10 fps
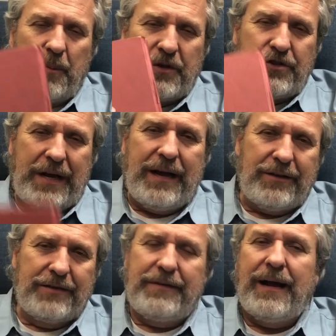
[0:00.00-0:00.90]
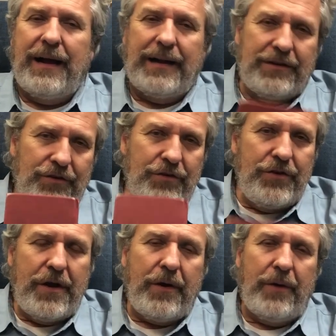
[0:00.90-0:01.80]
But child of God,
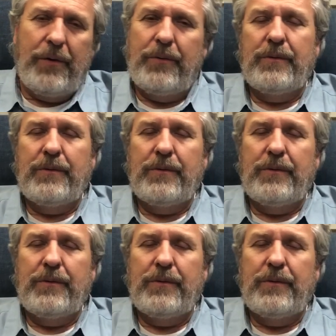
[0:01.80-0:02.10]
know